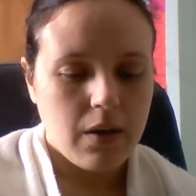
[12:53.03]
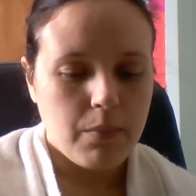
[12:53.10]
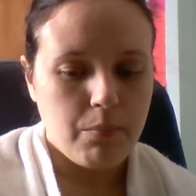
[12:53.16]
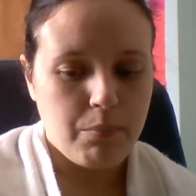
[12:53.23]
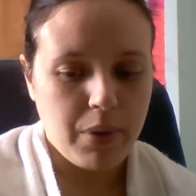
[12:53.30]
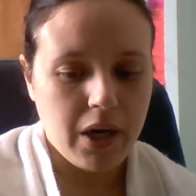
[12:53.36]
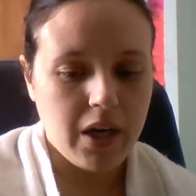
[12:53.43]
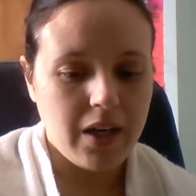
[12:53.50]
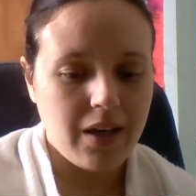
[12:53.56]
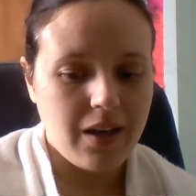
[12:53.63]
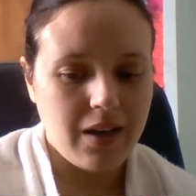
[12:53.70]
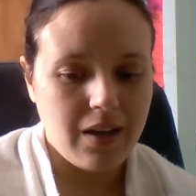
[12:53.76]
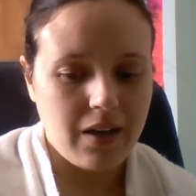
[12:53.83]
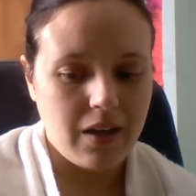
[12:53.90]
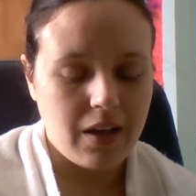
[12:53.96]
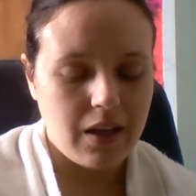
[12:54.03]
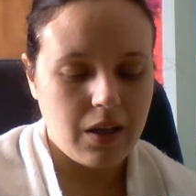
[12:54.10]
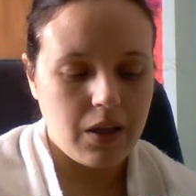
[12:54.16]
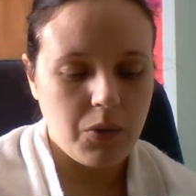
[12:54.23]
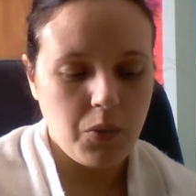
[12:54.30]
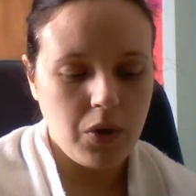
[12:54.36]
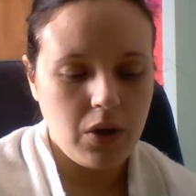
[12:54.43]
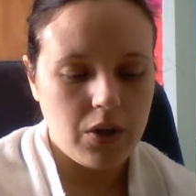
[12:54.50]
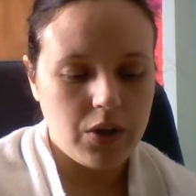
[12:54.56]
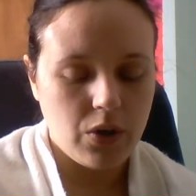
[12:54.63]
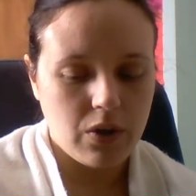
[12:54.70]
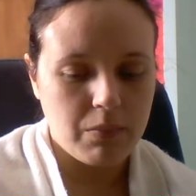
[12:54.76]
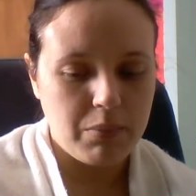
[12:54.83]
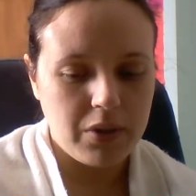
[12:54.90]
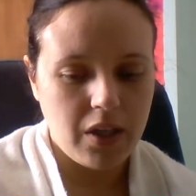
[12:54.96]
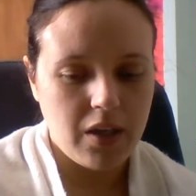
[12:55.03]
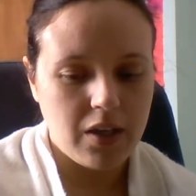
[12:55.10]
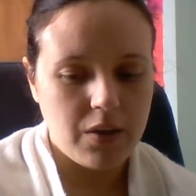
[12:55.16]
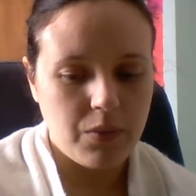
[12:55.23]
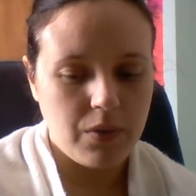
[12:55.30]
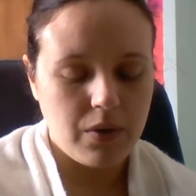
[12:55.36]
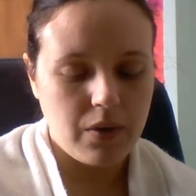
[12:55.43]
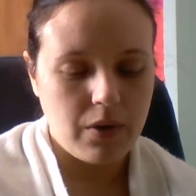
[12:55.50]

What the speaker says: but your blood,